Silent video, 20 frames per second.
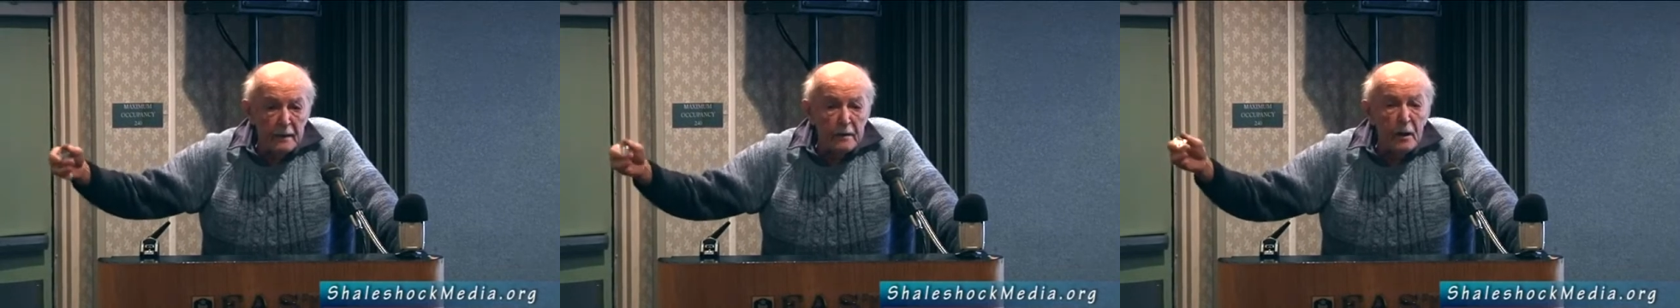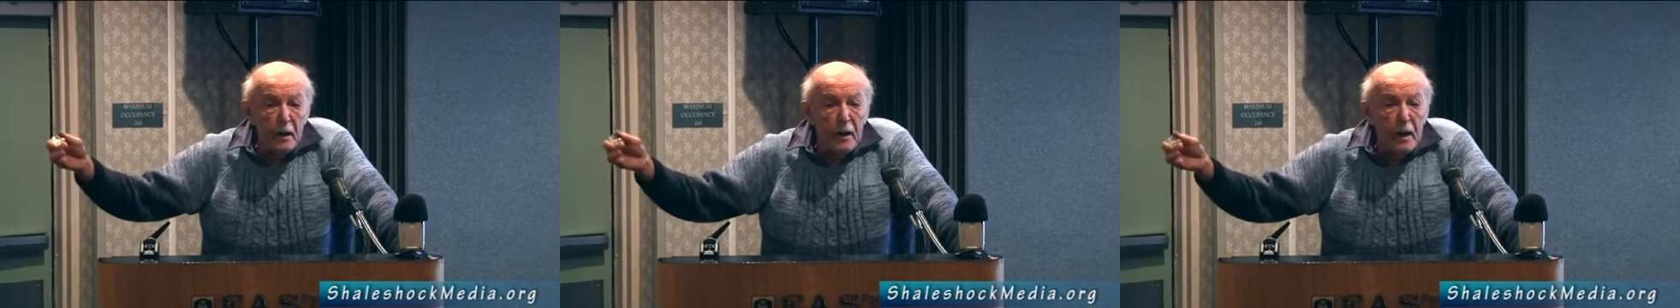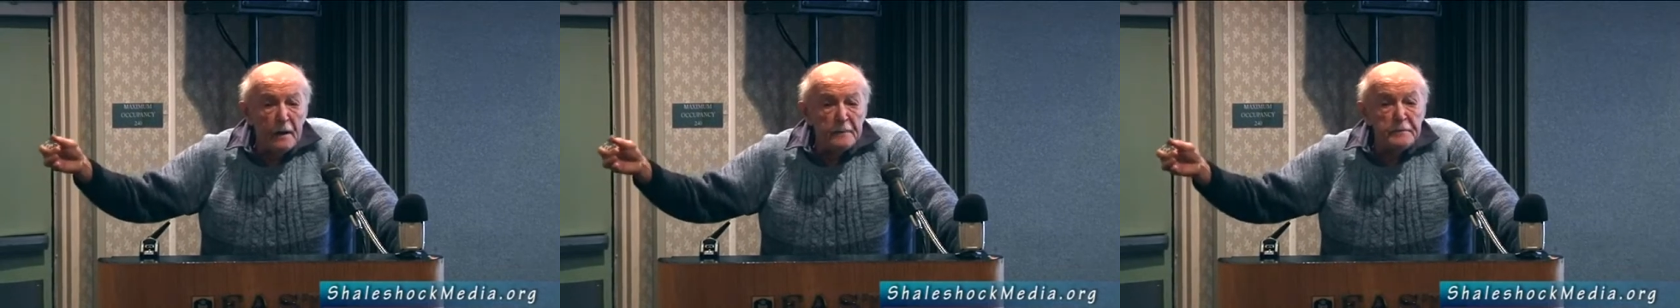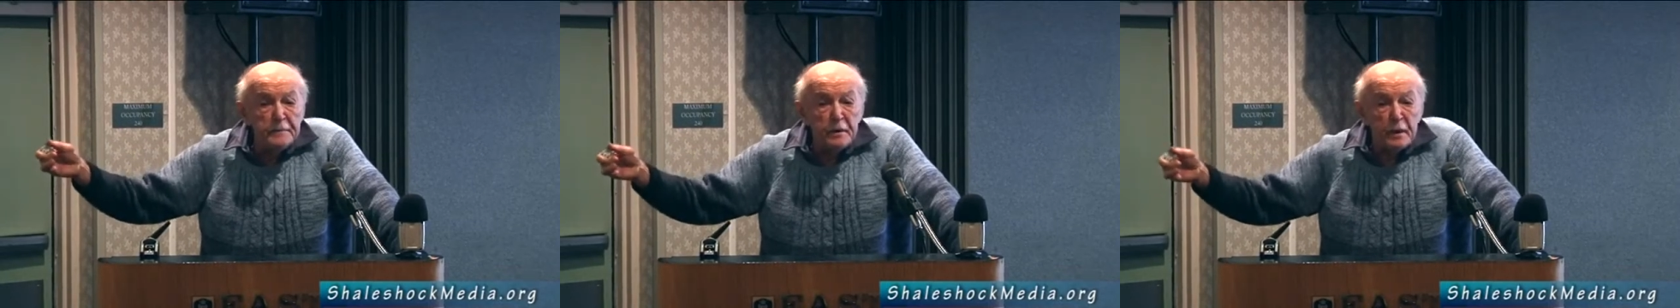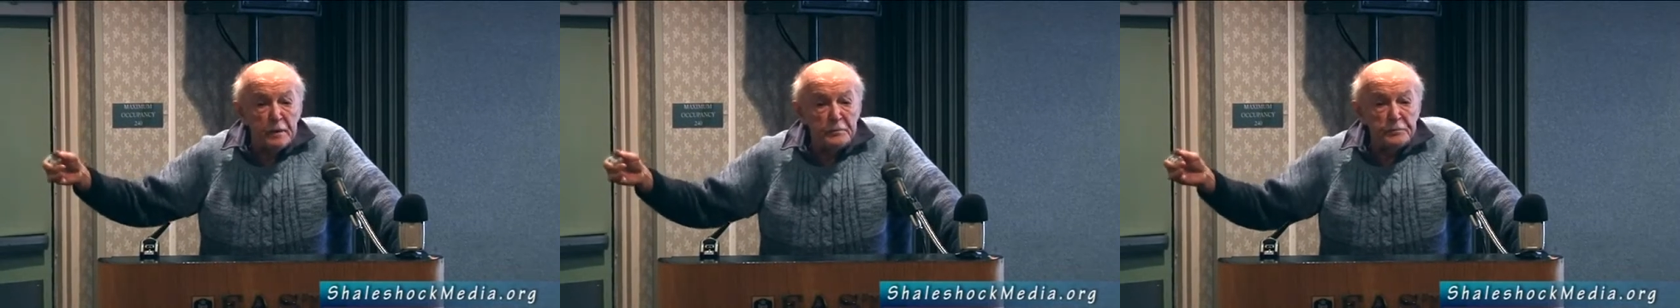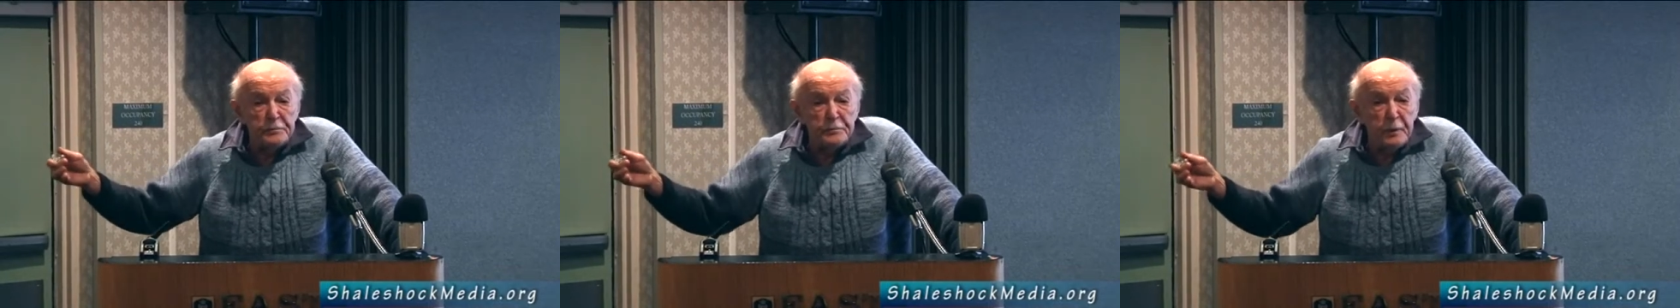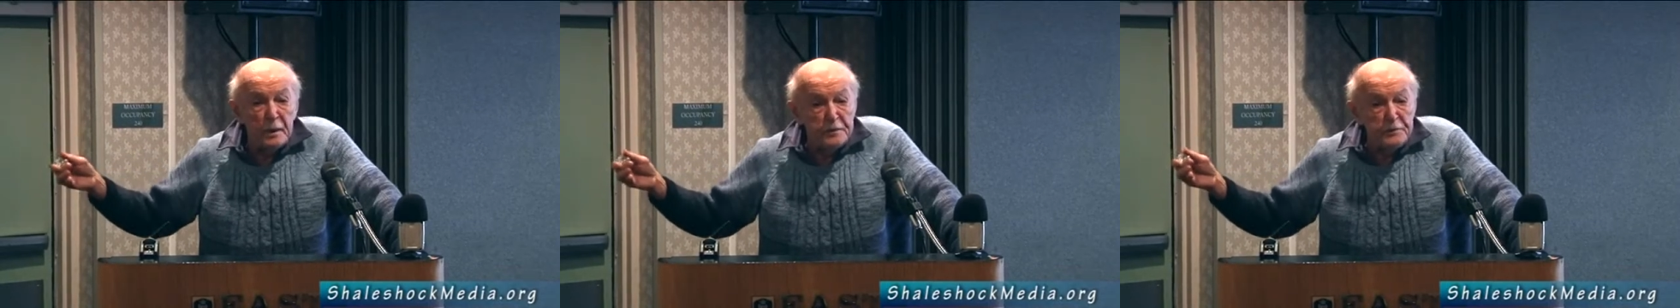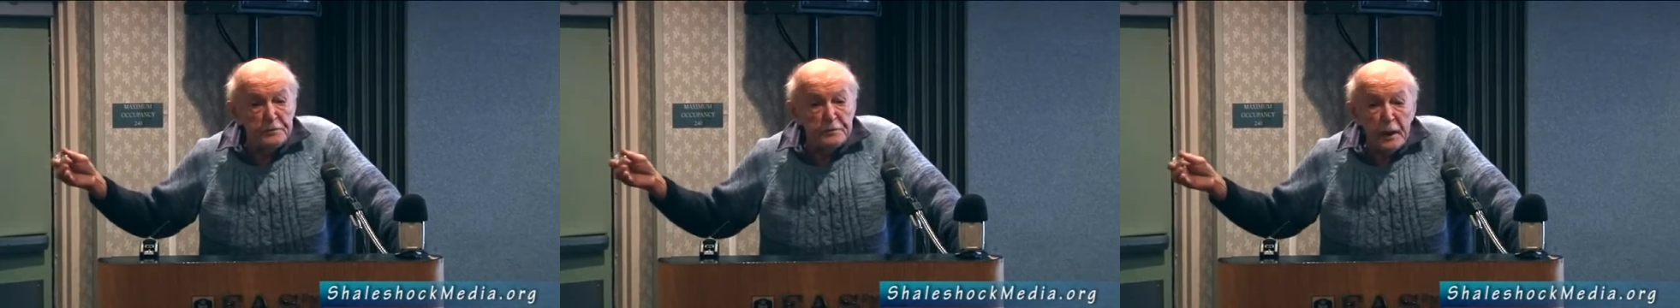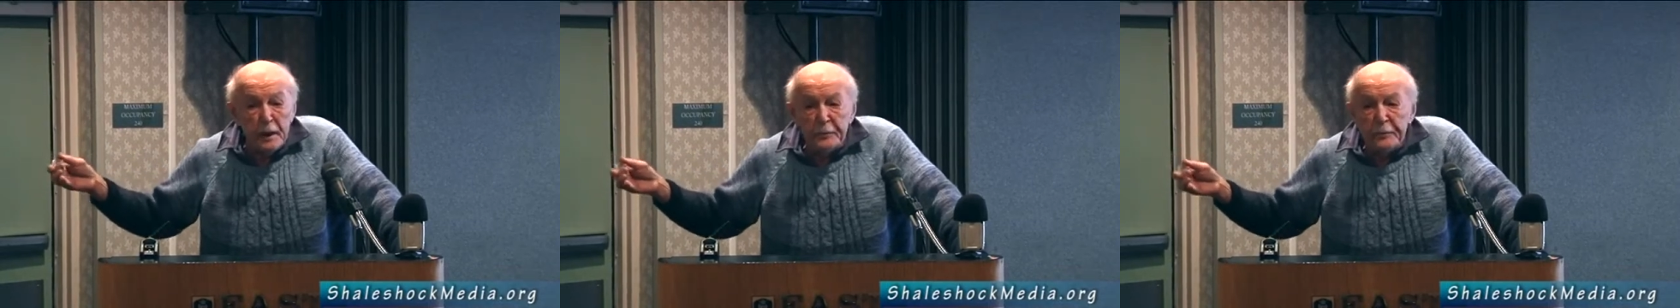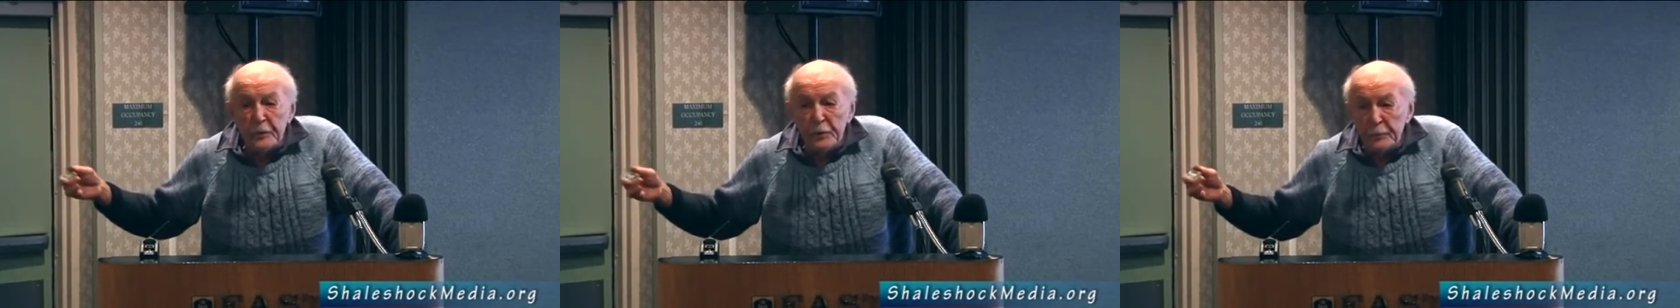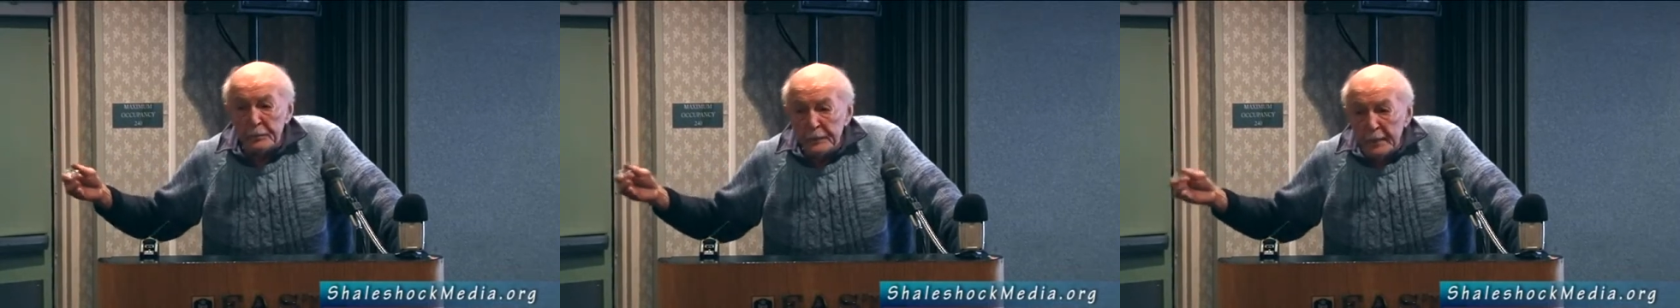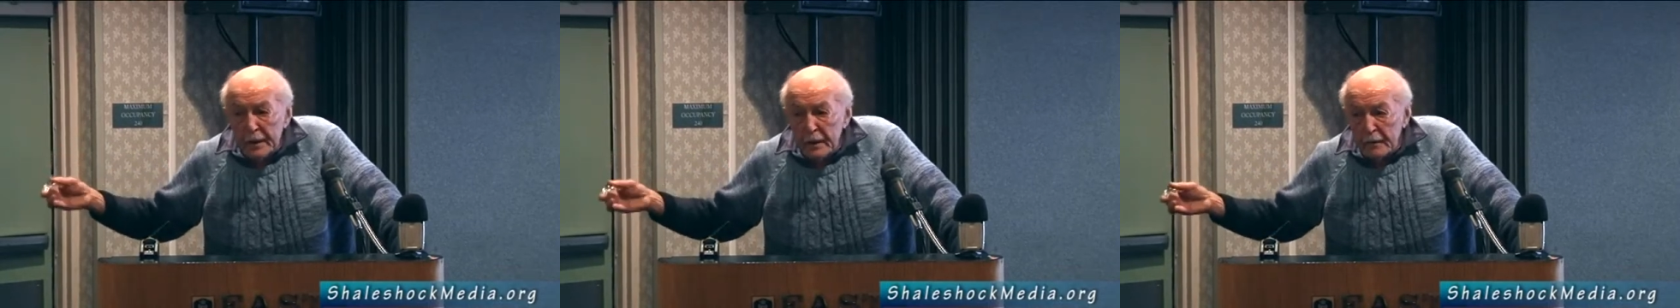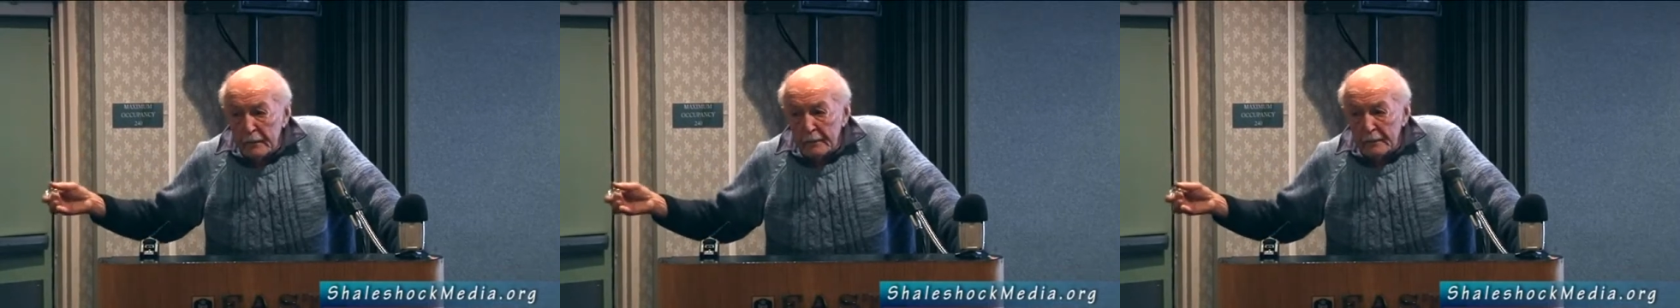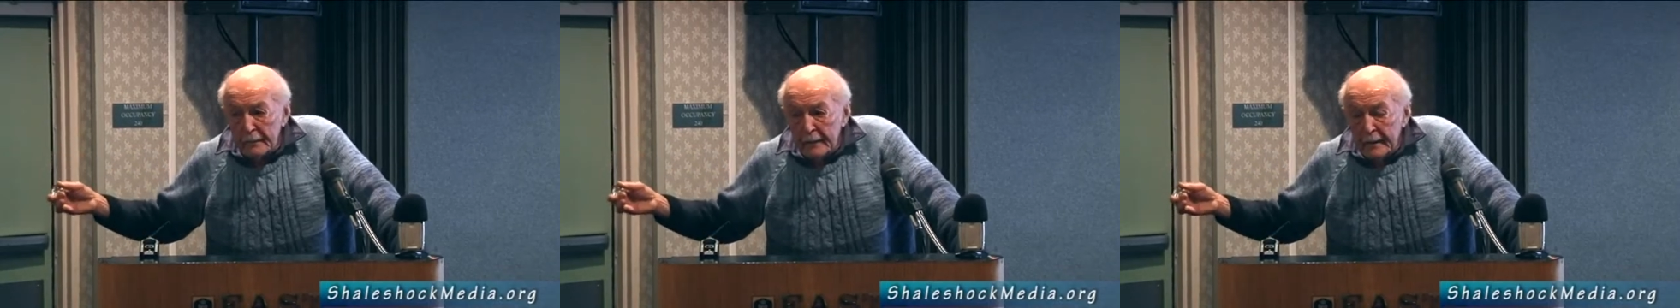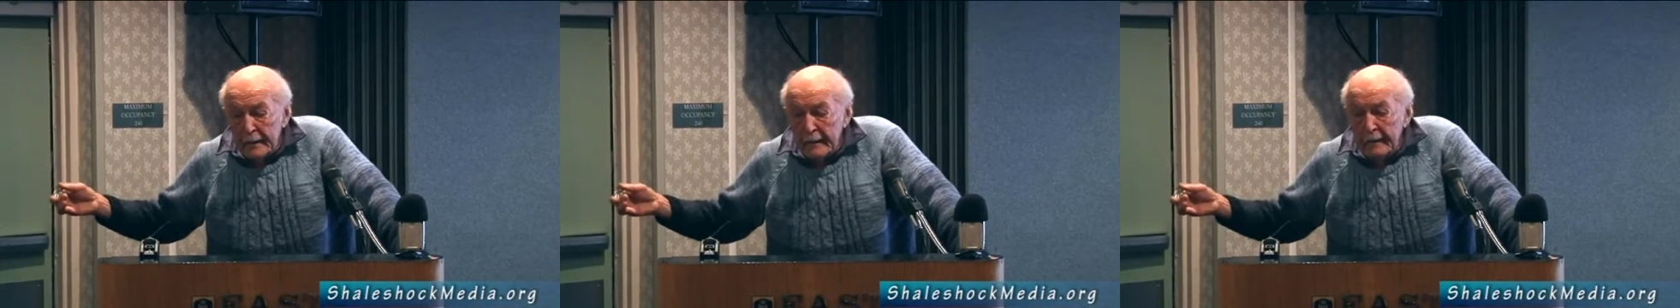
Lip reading: contest by Schaefer Beer.